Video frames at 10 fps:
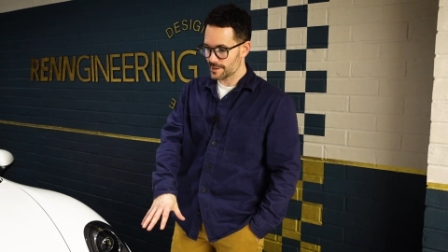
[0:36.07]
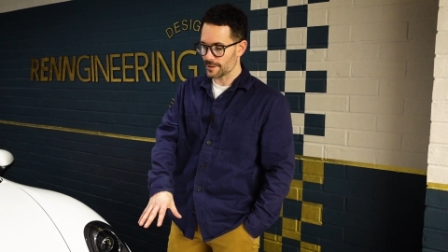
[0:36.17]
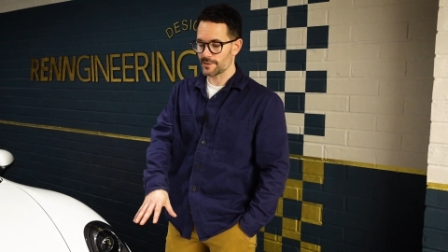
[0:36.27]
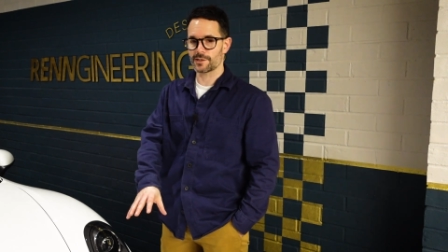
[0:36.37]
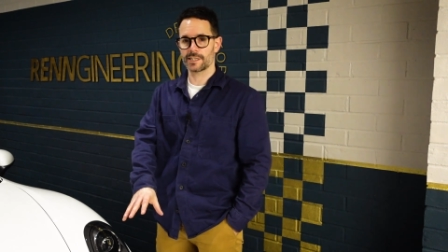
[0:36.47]

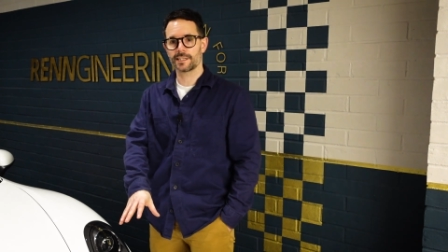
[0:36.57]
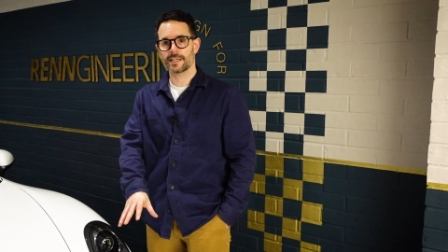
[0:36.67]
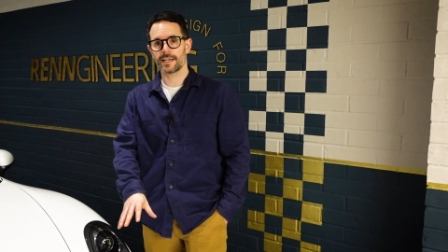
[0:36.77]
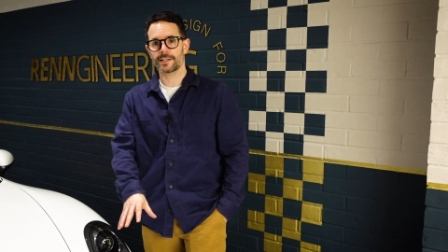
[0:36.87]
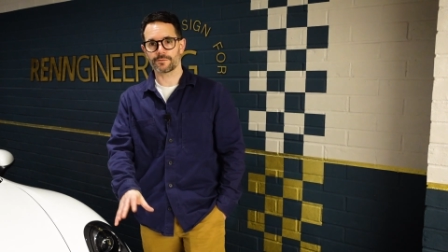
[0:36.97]
so the
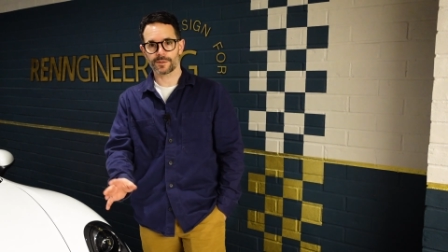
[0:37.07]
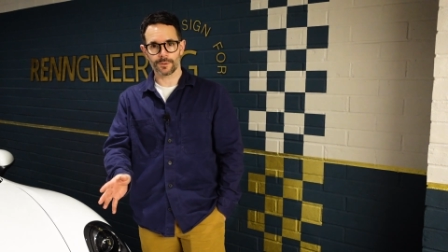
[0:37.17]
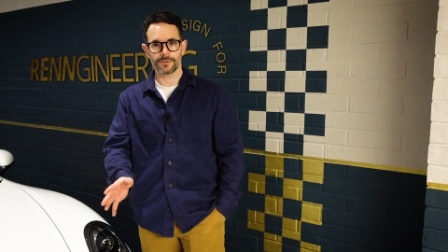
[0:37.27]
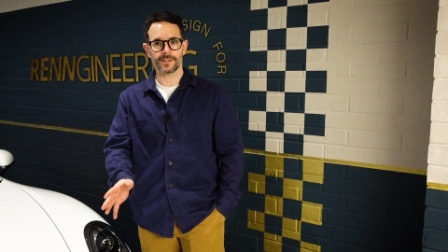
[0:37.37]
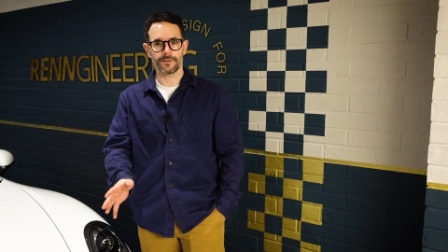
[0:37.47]
GTS or
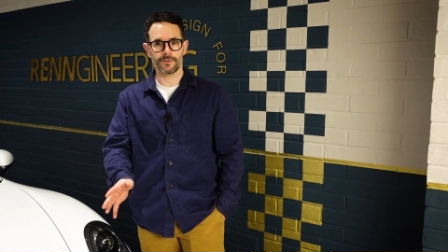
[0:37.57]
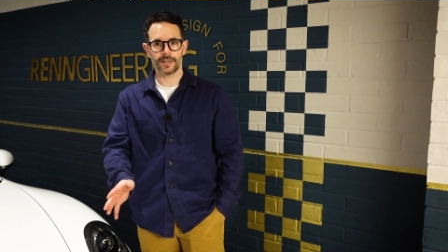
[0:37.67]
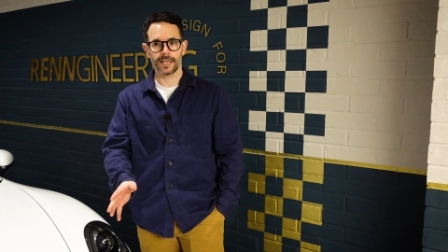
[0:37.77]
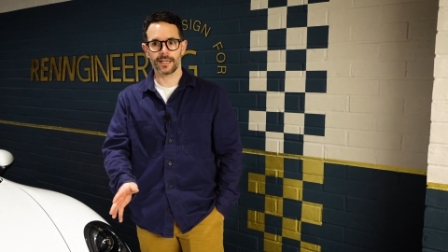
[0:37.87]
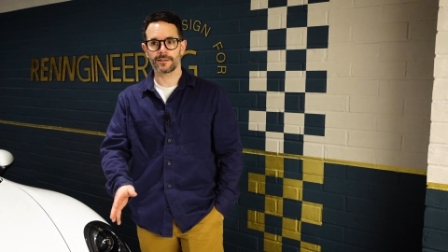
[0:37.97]
Sport Design
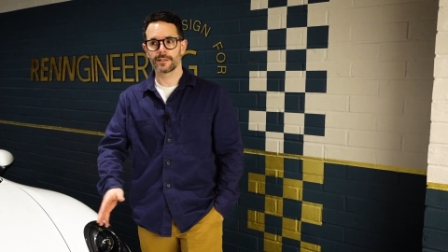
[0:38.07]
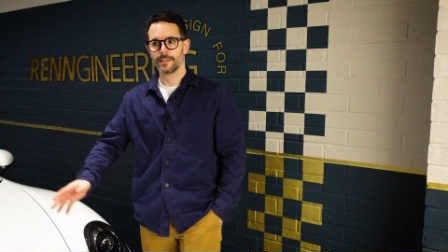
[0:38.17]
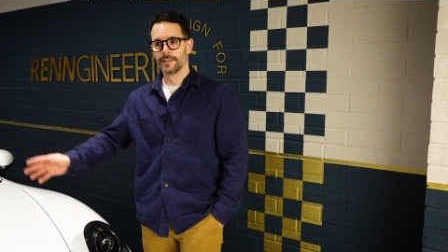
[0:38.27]
front end,